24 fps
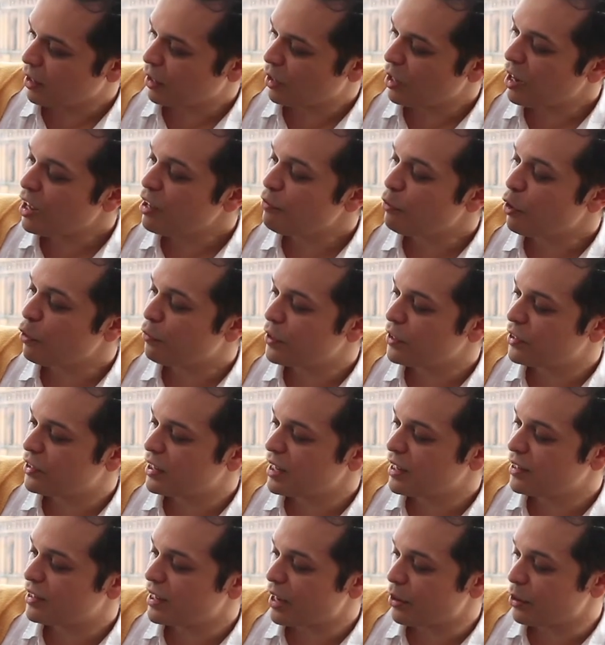Clive often
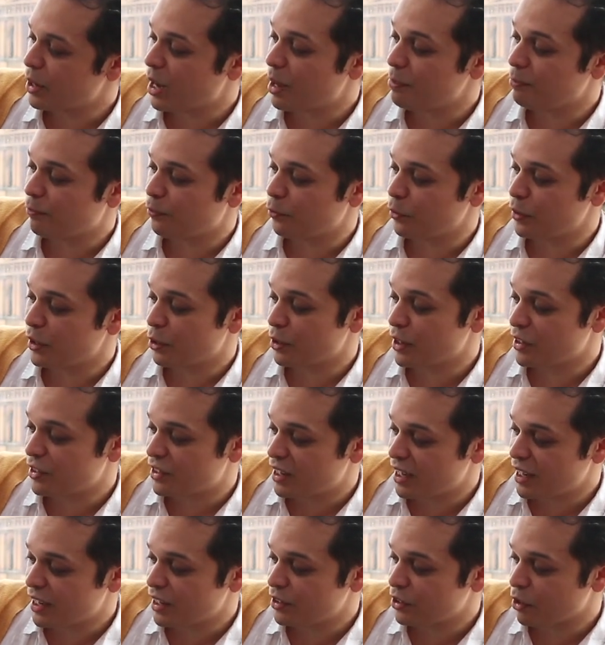seeks out Humphrey on his
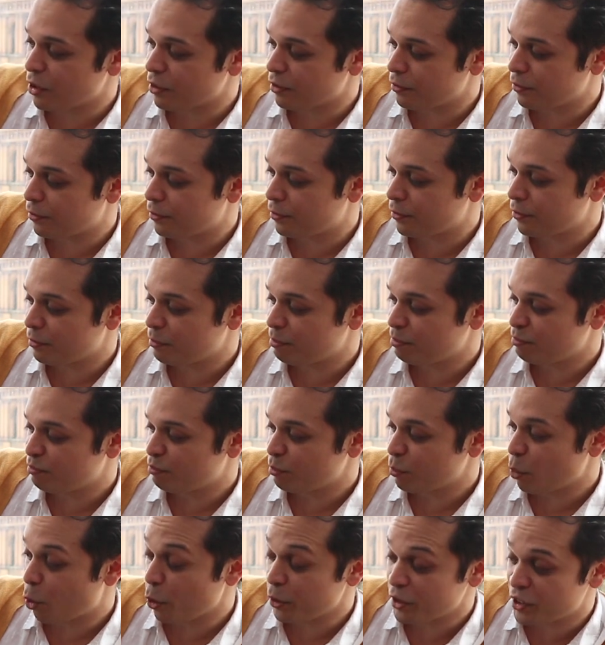days off
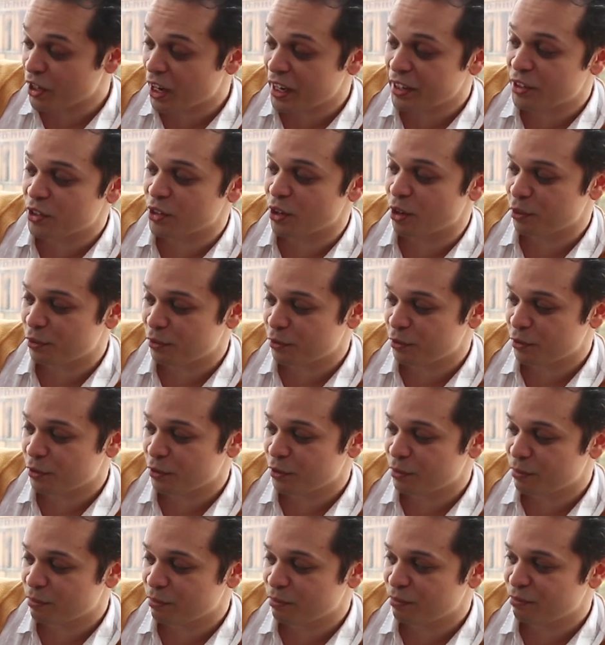or his nights off.
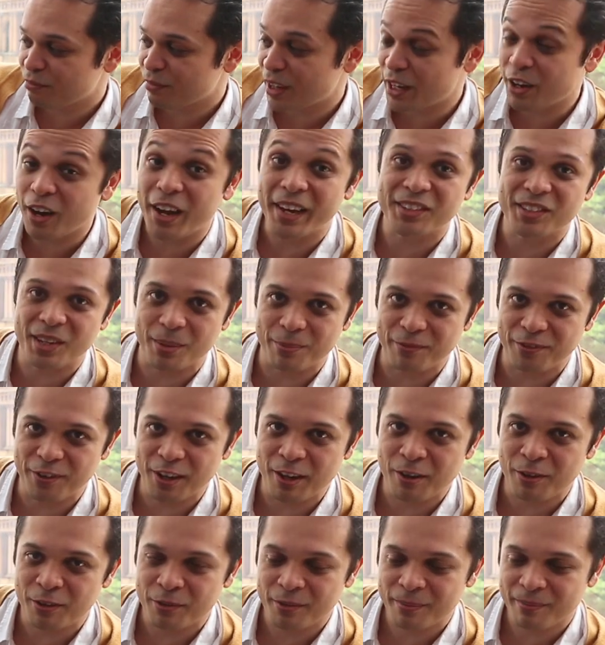He likes
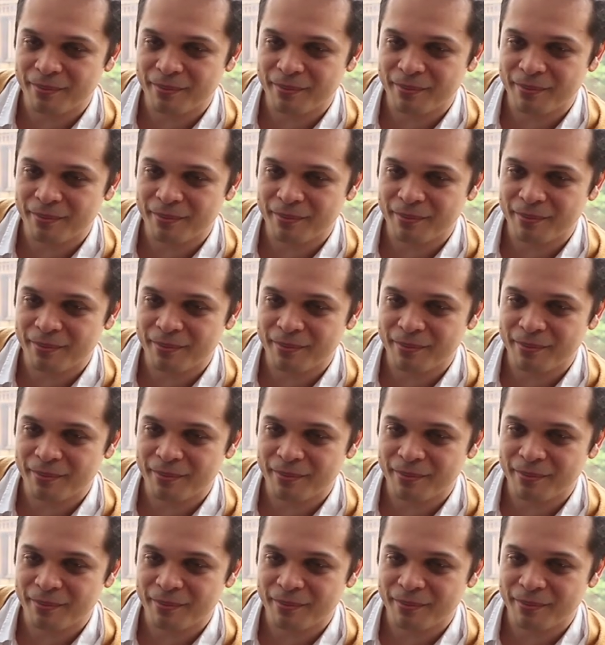Humphrey.